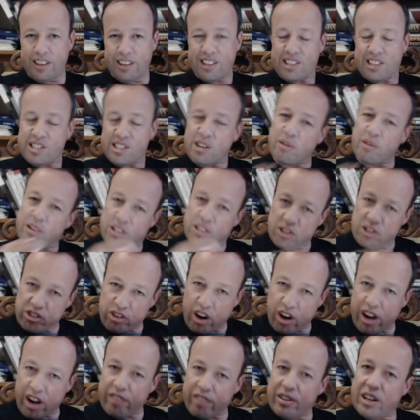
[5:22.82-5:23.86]
So, in
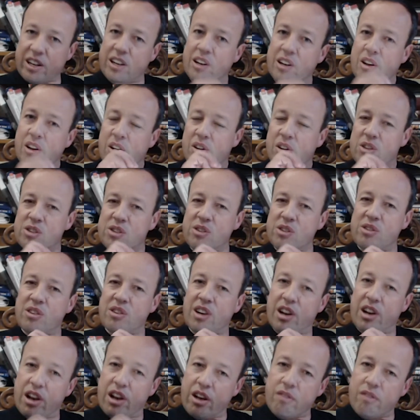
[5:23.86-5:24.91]
striving to
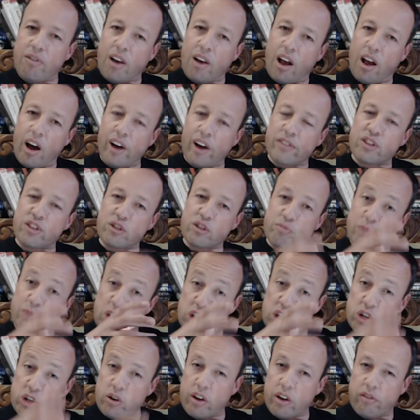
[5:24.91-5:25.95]
live lives of
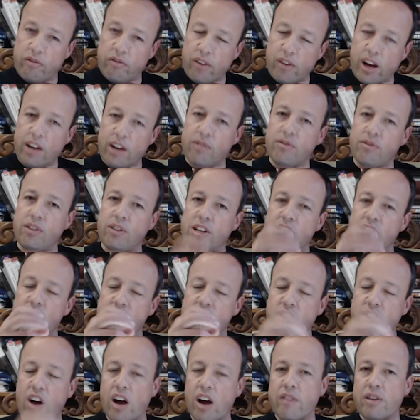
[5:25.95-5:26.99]
mature faith, in
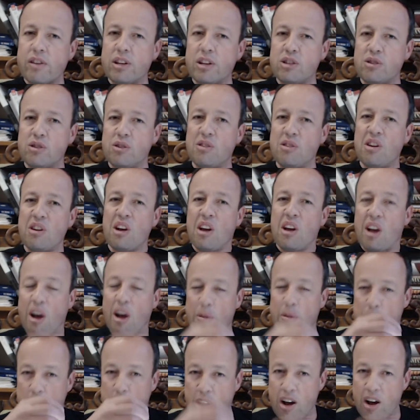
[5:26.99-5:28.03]
striving to
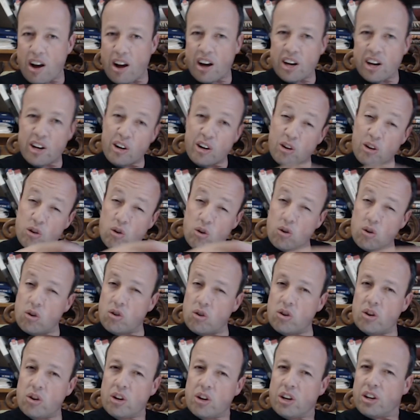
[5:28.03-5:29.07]
apply the
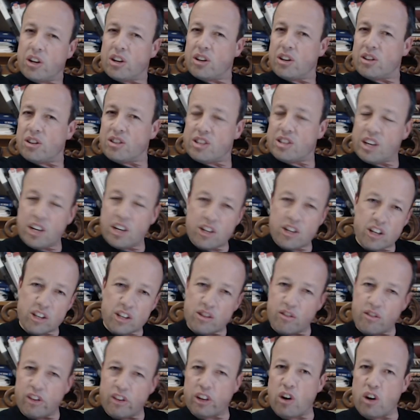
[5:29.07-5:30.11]
core teachings
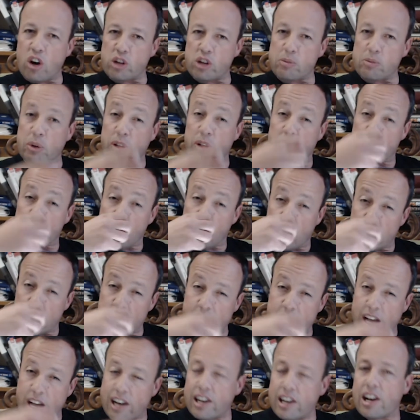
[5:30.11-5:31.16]
of the gospel to our
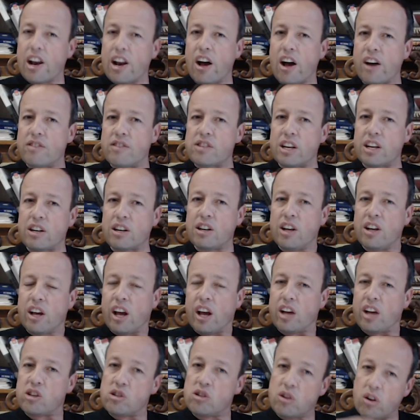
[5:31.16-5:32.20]
daily lives and,
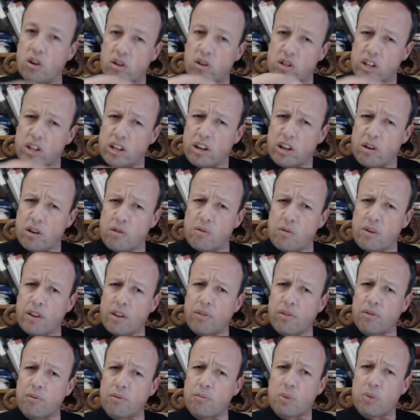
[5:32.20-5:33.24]
and to continue
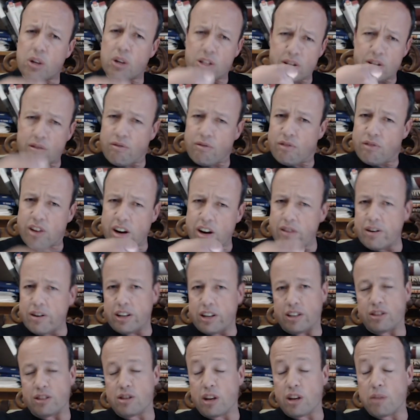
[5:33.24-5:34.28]
with
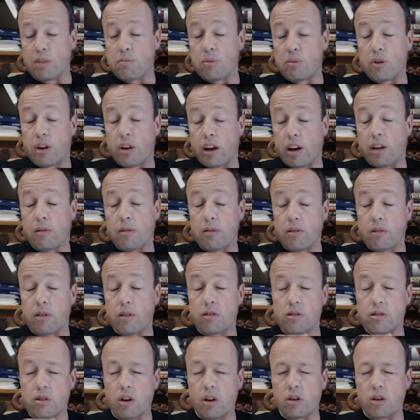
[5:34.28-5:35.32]
persevering, to, in,
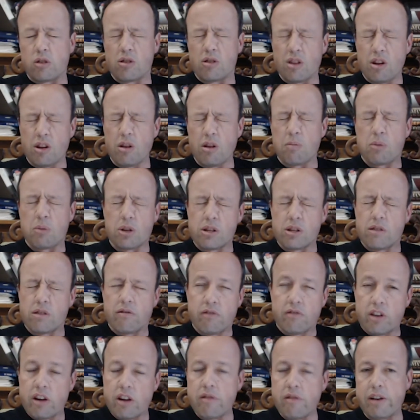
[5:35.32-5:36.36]
to continue
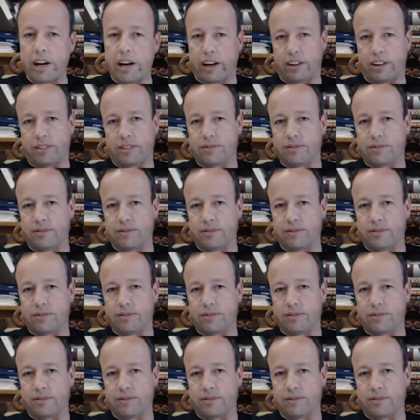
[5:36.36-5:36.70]
persevering.